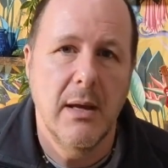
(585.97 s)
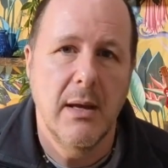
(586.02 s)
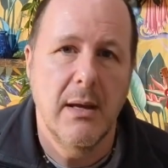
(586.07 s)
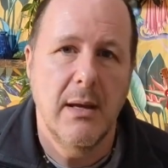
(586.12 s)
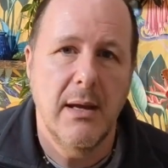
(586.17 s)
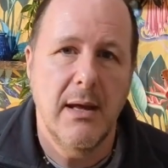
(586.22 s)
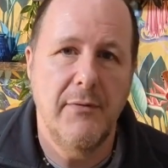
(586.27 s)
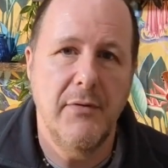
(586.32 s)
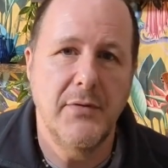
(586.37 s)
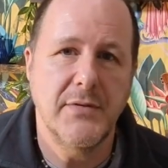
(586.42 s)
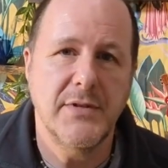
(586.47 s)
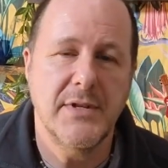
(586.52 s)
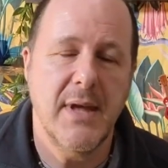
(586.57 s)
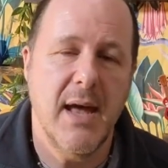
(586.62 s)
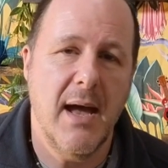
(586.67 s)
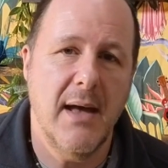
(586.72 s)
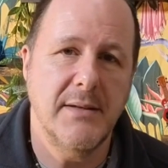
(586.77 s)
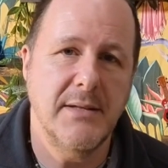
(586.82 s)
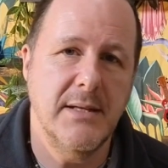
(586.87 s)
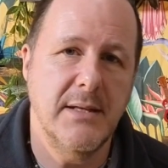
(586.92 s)
if you
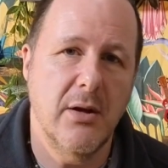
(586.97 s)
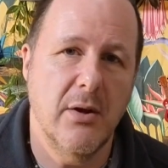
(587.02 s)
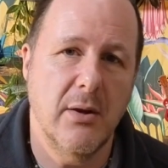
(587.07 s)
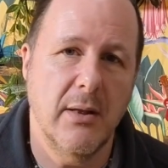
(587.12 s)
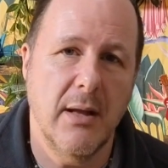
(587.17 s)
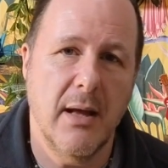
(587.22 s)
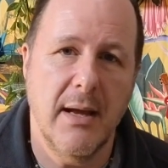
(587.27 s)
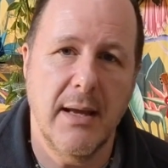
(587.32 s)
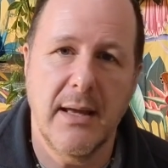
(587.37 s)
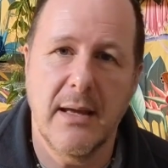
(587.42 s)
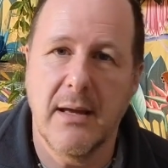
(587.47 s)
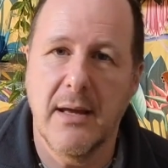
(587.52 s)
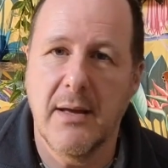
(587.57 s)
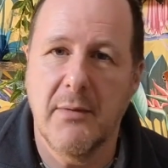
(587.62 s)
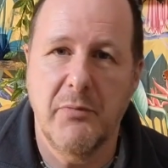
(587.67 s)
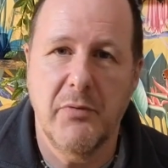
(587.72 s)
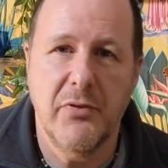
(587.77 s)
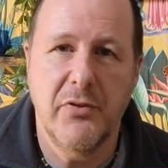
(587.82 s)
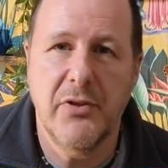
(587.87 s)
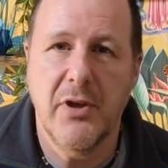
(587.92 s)
started on like a
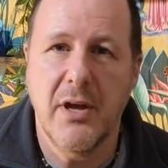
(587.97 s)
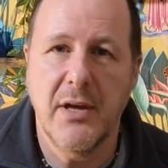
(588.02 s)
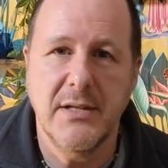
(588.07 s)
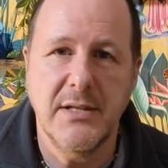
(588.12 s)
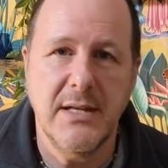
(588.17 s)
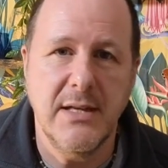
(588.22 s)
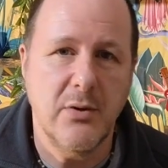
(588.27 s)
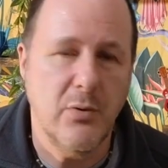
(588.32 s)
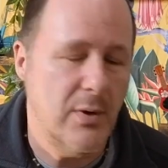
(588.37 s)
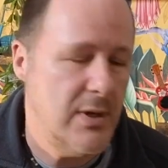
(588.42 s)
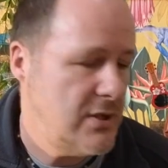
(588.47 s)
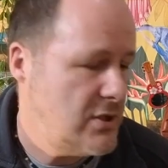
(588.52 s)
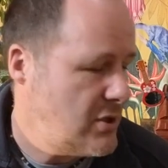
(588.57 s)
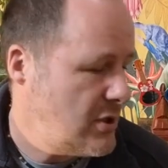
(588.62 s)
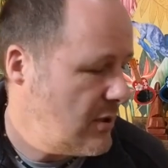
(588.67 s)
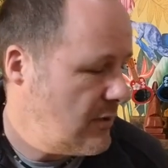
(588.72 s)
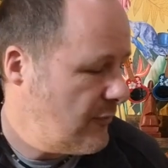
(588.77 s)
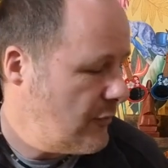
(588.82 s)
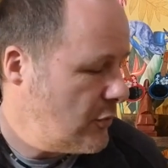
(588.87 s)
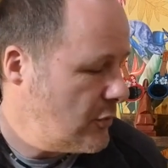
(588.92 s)
30 quid
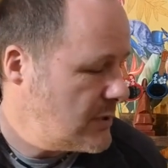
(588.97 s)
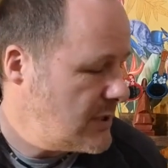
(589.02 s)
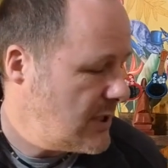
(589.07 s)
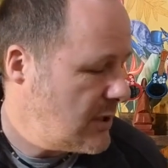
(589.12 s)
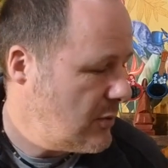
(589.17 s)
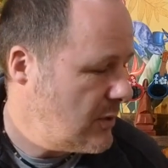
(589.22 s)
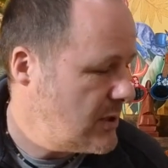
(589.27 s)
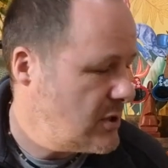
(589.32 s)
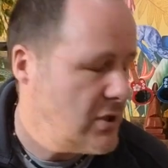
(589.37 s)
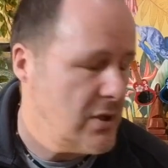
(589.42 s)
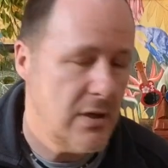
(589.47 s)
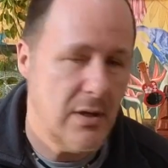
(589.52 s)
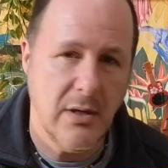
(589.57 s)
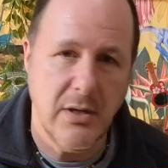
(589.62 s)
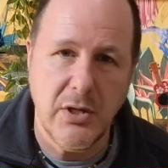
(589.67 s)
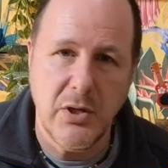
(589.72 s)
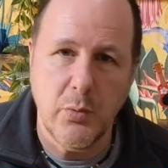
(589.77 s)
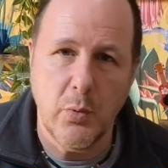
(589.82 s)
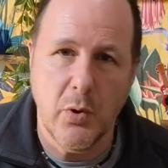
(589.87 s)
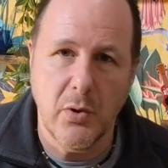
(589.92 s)
uke, 40 quid uke, and
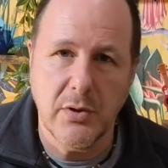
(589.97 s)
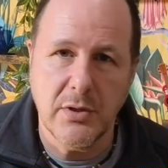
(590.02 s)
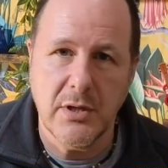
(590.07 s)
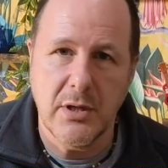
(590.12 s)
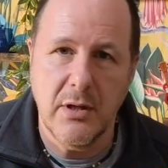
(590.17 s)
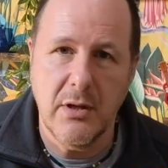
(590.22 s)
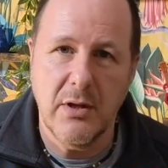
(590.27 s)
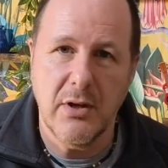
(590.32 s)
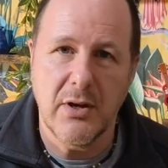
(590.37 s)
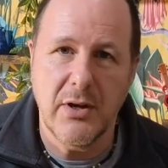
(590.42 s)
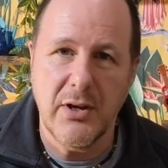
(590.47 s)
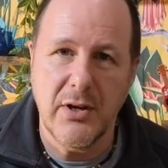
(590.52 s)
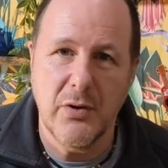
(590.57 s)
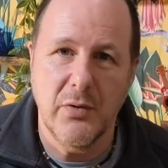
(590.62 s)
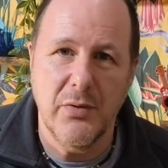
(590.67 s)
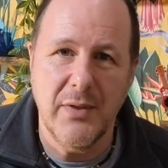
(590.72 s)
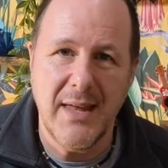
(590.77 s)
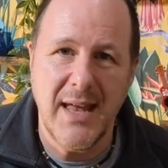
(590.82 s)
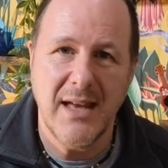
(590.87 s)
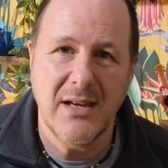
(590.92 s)
you want to look at your
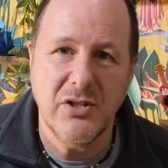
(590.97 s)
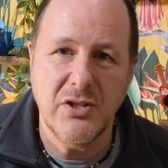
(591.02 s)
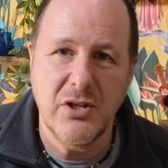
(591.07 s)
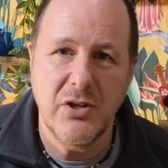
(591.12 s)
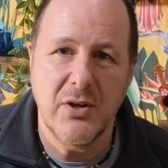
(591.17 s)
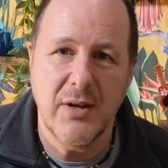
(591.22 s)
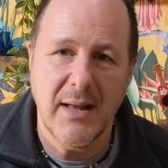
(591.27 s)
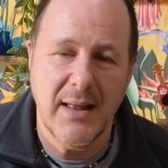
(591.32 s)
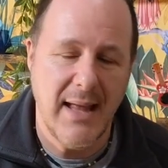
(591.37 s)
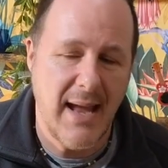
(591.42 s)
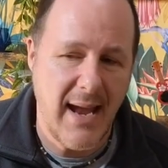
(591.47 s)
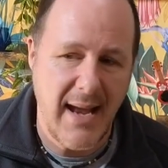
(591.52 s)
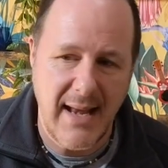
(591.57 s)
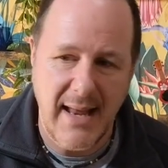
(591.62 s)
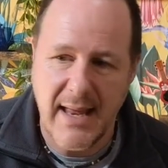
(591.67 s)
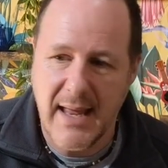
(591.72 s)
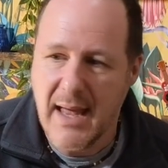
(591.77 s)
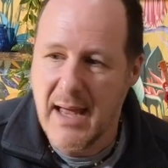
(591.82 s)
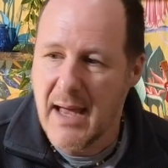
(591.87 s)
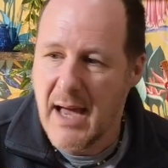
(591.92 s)
next ukulele,
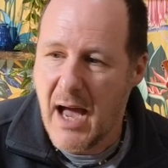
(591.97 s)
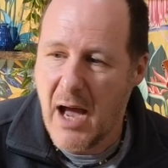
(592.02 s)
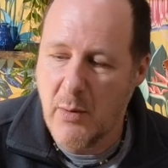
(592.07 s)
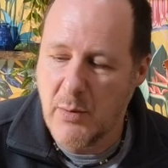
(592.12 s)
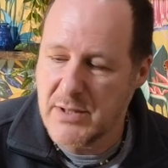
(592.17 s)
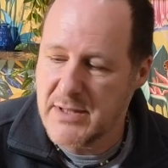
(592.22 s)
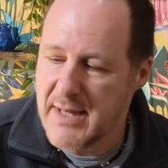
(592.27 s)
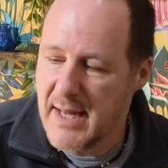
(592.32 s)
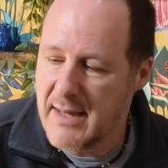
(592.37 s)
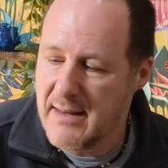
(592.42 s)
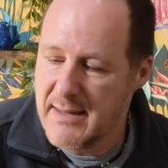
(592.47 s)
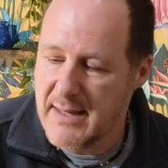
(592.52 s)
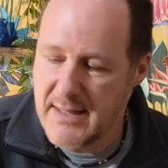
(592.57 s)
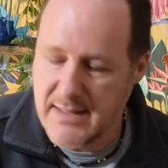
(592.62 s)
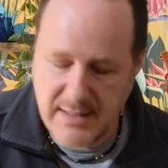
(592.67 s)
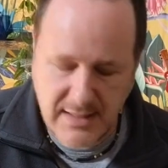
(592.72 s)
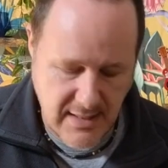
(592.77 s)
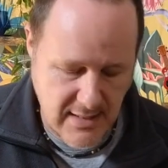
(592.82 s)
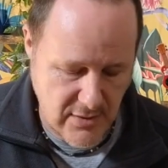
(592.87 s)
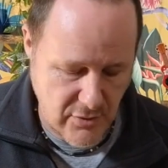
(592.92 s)
I would say this
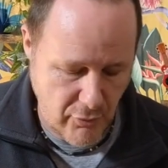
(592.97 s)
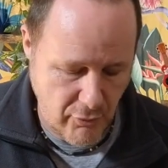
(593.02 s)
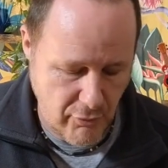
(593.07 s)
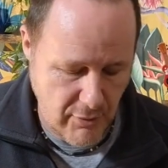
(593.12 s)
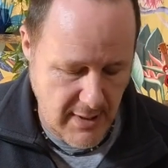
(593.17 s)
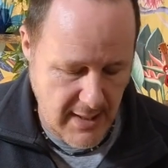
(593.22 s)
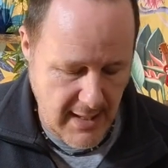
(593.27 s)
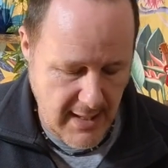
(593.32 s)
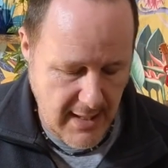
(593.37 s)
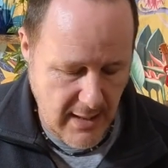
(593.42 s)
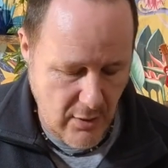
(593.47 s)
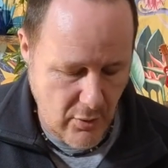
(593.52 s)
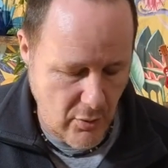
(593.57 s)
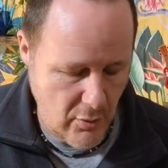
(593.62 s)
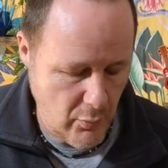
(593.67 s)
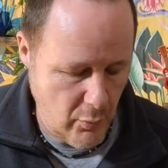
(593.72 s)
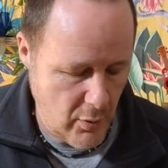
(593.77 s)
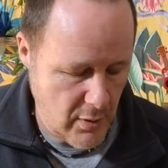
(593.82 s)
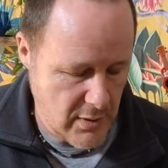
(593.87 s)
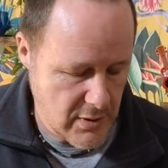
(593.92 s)
is a really good
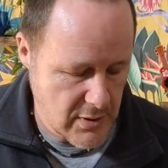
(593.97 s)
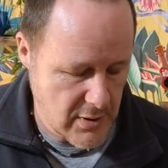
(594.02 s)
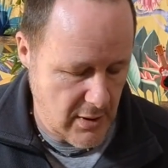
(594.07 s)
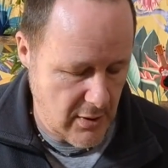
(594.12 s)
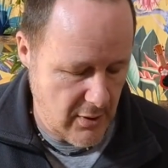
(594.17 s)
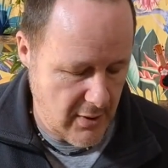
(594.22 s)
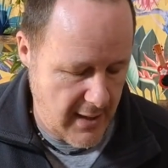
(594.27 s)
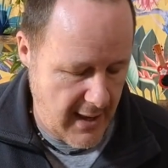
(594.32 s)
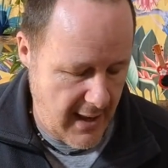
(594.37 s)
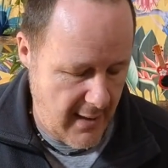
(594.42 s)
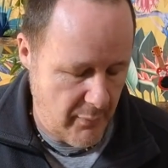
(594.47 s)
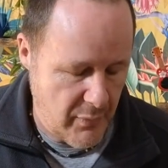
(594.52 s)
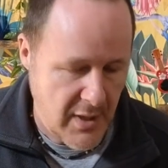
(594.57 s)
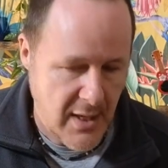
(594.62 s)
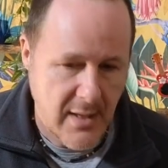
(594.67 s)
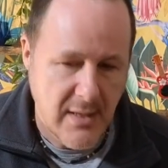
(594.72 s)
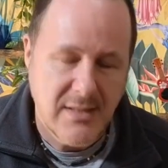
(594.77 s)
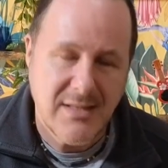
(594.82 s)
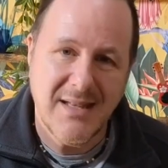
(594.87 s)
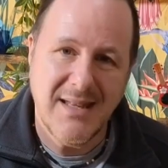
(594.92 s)
one to look at.
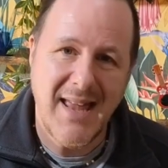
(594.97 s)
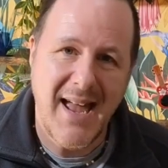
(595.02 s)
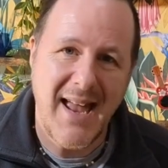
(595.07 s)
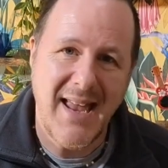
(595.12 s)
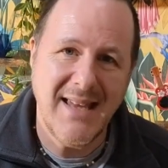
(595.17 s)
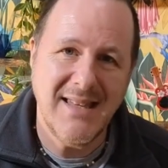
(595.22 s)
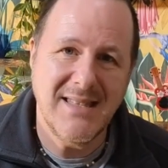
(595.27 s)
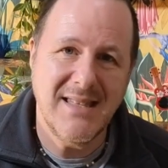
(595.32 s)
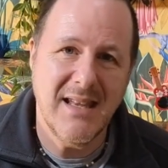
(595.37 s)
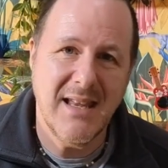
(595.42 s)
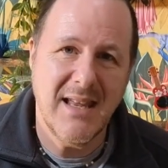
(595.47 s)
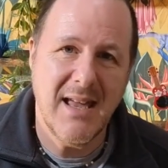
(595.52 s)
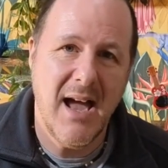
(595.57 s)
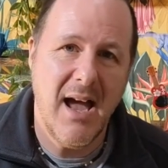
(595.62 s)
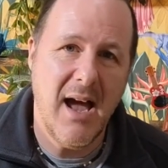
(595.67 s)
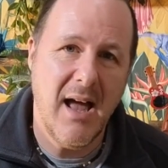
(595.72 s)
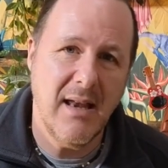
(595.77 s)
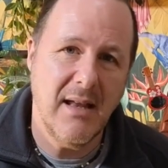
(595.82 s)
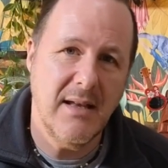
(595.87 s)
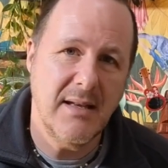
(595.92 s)
So that is the
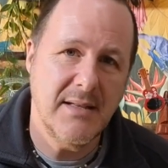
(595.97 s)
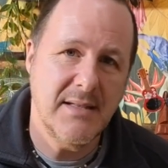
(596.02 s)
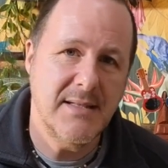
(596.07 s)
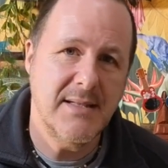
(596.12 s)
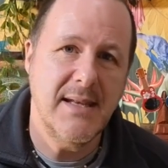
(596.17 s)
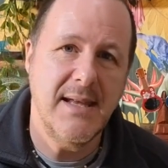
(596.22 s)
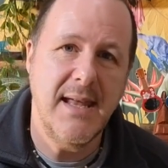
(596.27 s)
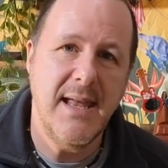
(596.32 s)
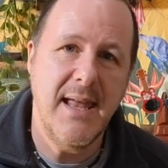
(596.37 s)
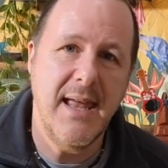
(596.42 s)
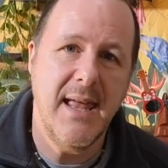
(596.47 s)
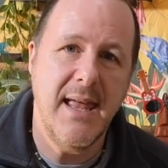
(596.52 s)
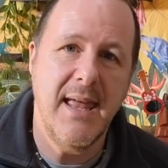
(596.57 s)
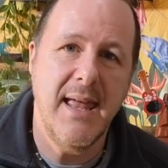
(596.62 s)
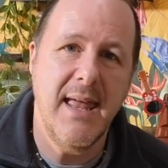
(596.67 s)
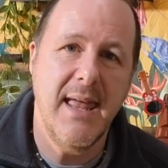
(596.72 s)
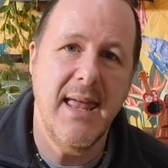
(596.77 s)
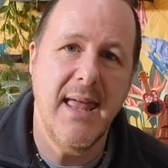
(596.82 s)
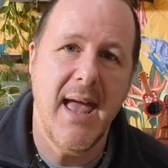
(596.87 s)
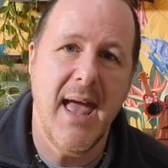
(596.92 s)
Kala
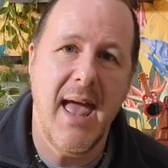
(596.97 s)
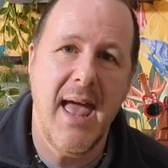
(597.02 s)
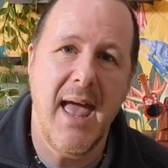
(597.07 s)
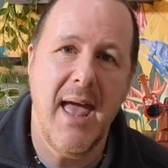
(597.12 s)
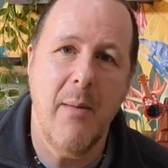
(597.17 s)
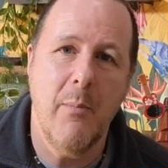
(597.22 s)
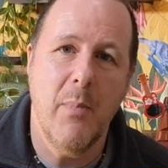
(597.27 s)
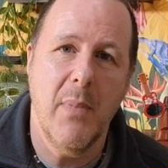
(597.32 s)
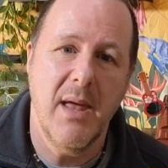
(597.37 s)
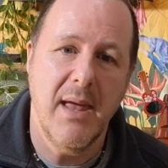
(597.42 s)
KA-CEME.